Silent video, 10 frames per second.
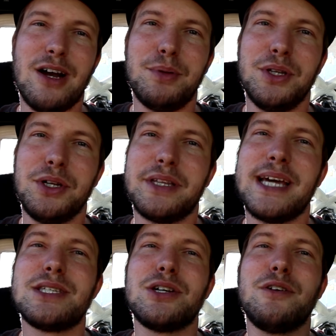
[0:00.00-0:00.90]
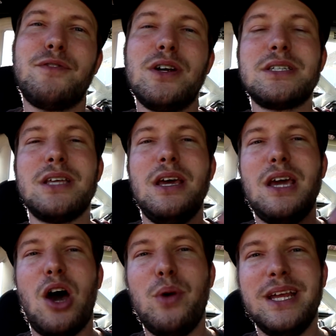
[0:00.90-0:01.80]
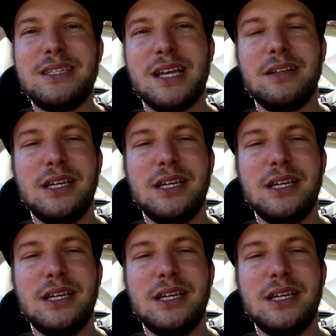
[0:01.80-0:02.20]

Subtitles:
up a little nicer. First, I want you to take a